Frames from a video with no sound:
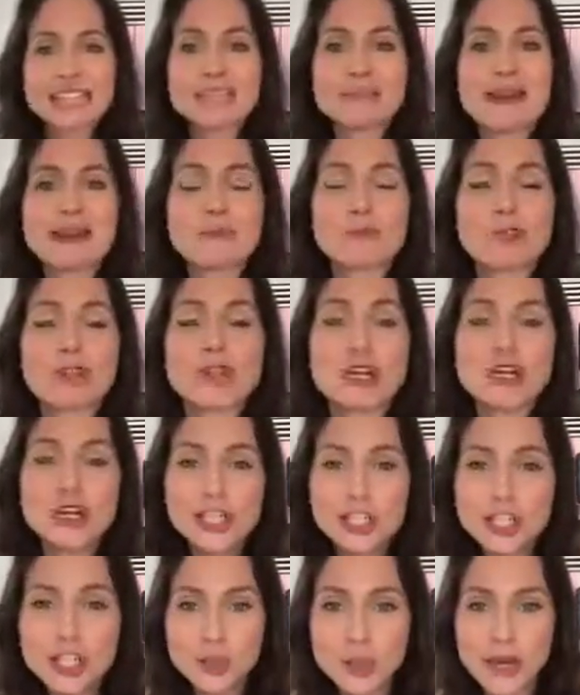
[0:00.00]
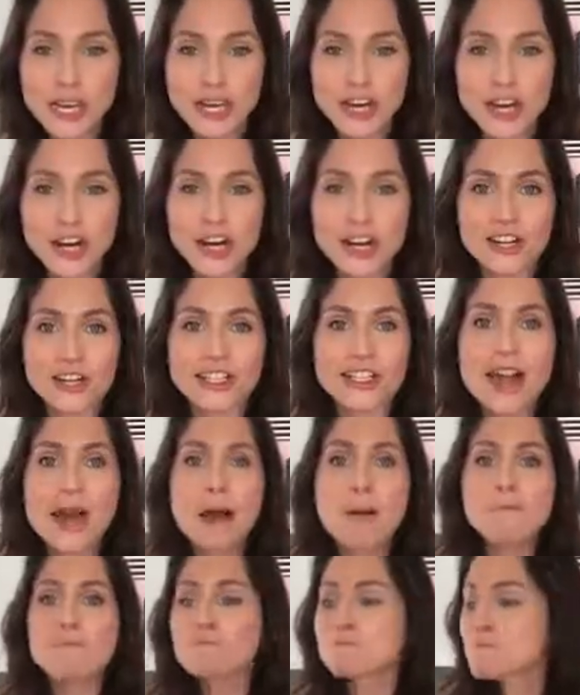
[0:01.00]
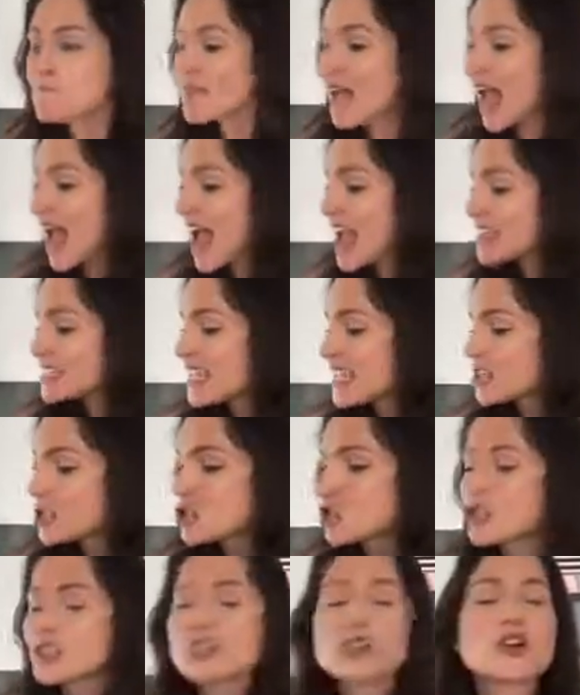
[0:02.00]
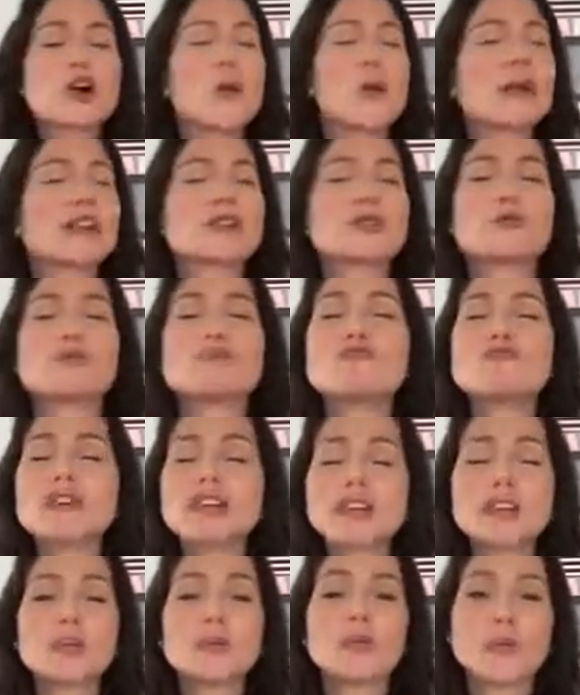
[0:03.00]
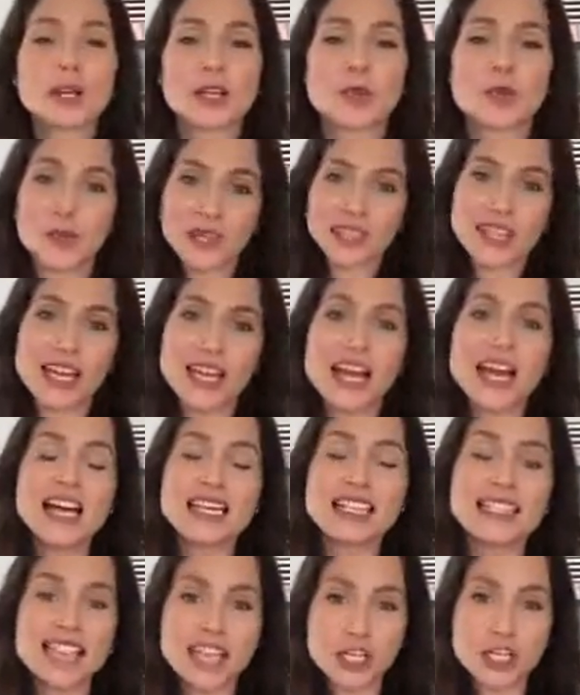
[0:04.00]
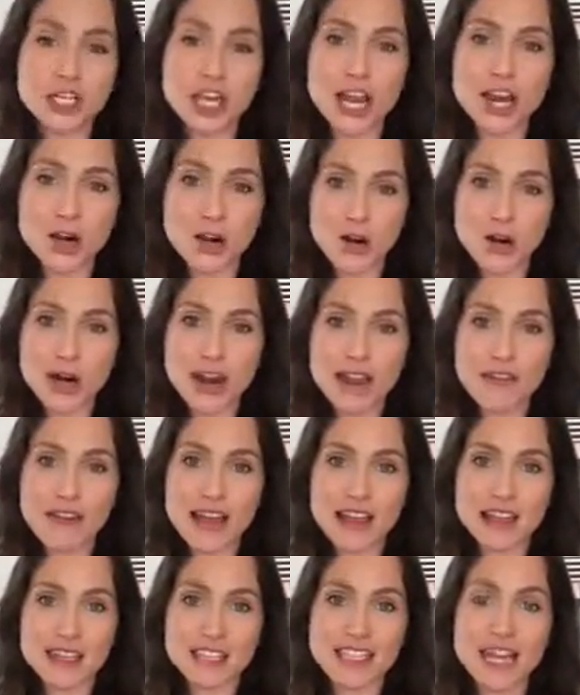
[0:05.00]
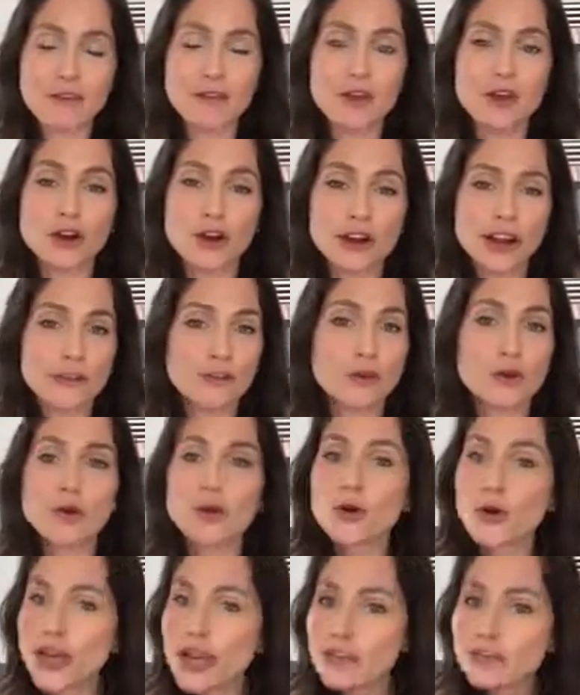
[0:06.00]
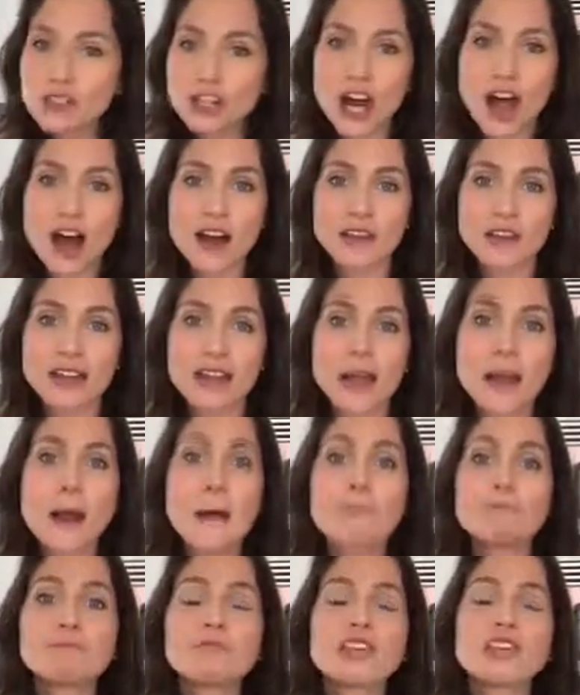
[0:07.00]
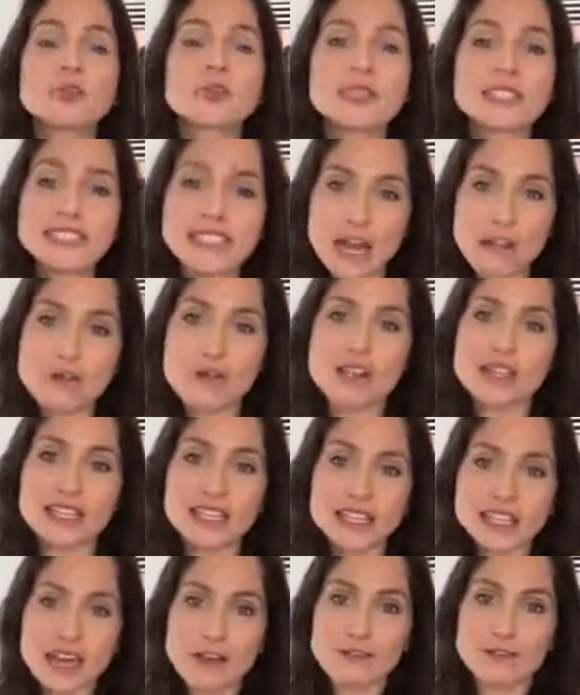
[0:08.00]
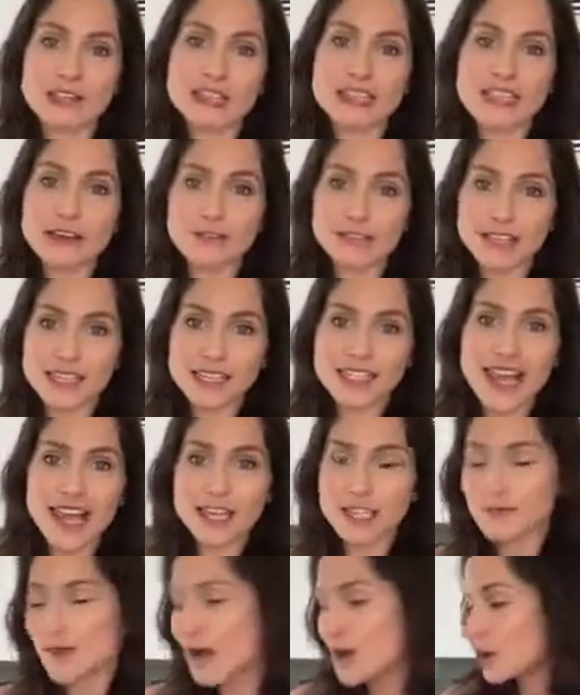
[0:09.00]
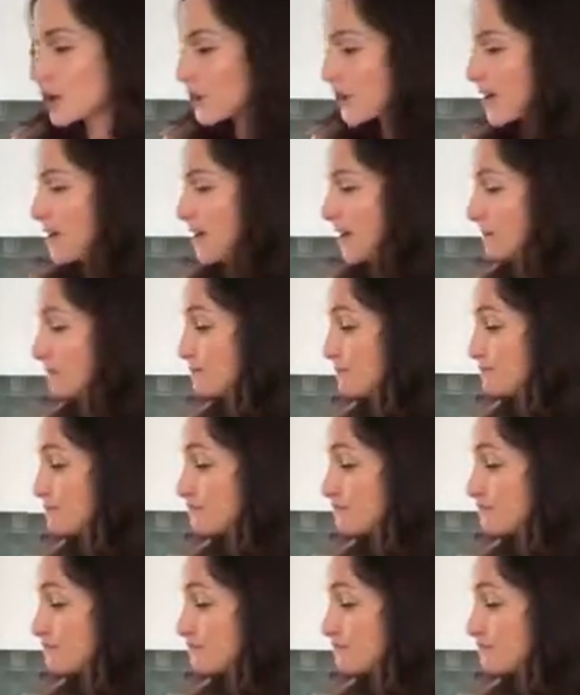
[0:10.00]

it's made with good sweeteners, and it's just going to really satiate your cravings. If you crave chocolate, this will definitely satisfy your craving.